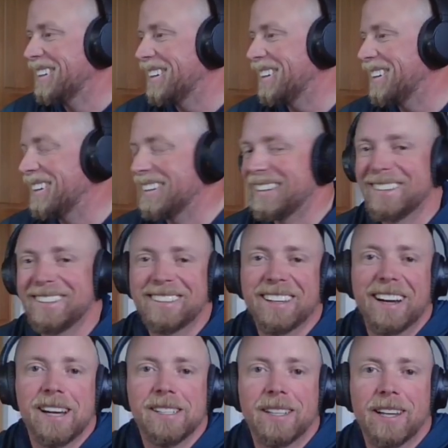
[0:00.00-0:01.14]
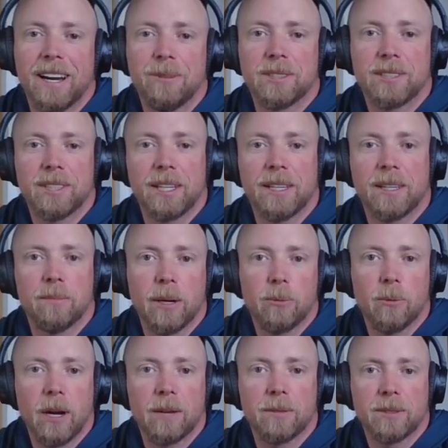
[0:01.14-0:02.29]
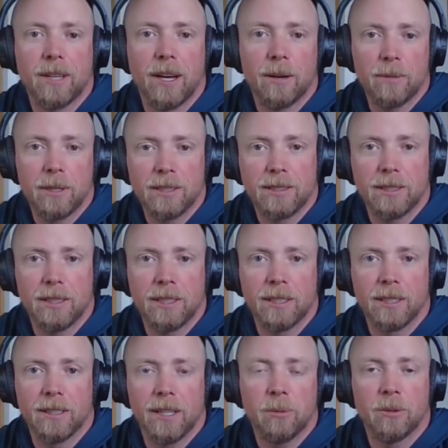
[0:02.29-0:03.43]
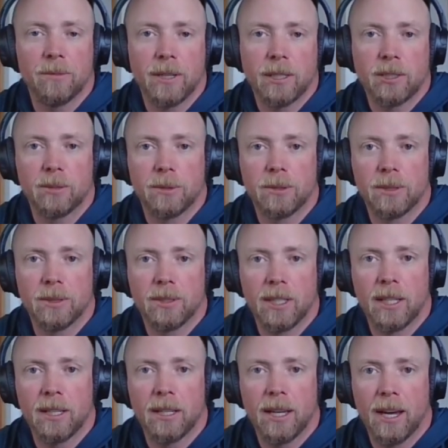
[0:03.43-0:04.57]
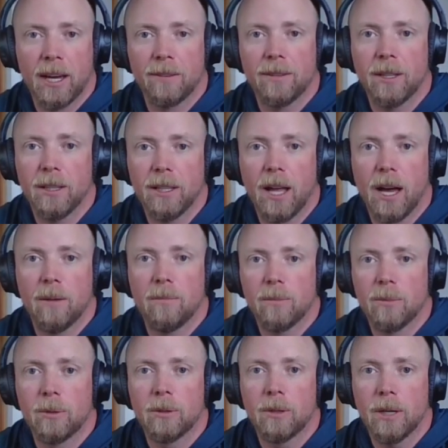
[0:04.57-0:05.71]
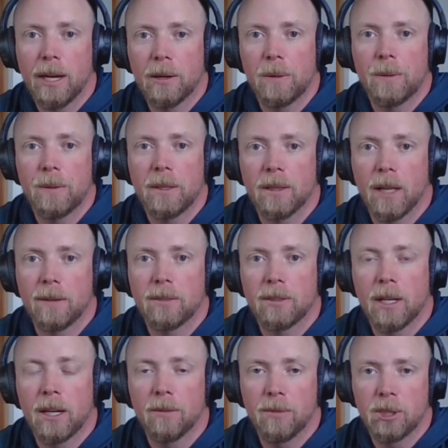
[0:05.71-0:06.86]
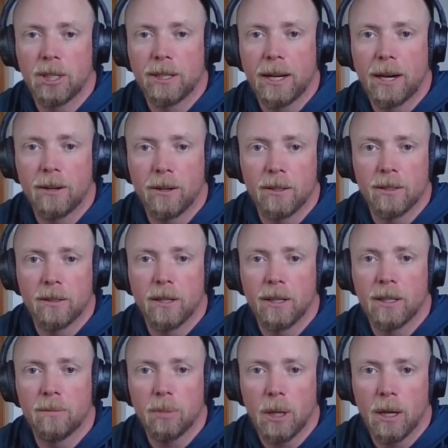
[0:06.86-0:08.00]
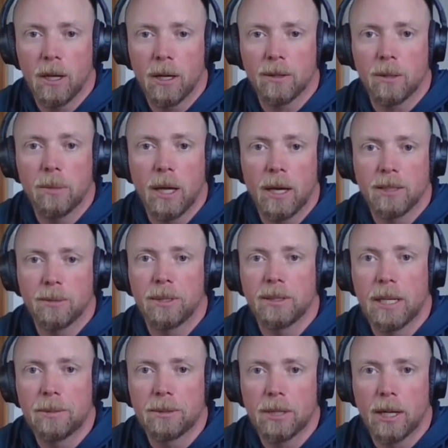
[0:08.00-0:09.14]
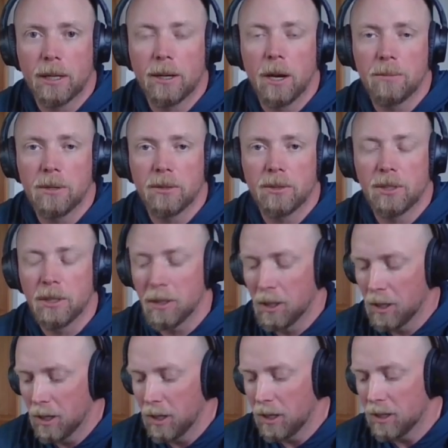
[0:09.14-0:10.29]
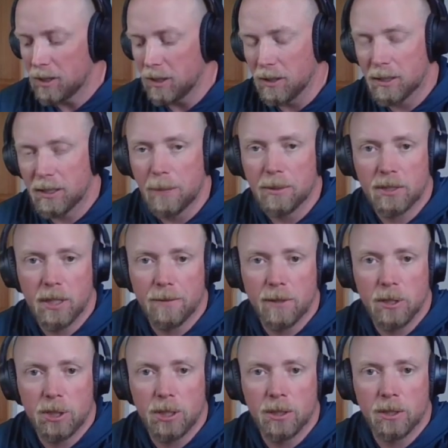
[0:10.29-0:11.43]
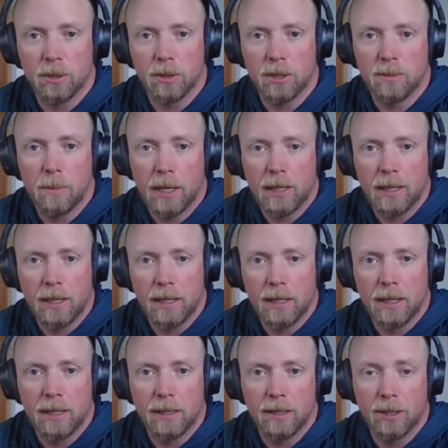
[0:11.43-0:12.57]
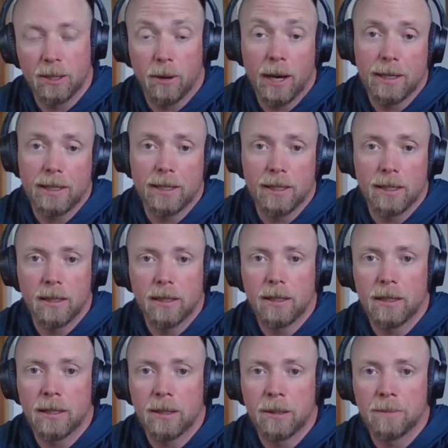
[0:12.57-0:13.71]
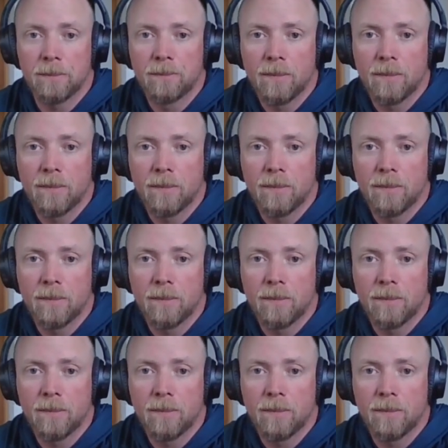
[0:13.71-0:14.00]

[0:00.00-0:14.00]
Uh, I, I would say that my wife has got me to eat a lot more vegetables and have a lot more healthy lifestyle. If you check out her uh, blog, theblossomingtable.com, you see see the type of stuff that she enjoys making, and you know I eat it. Um,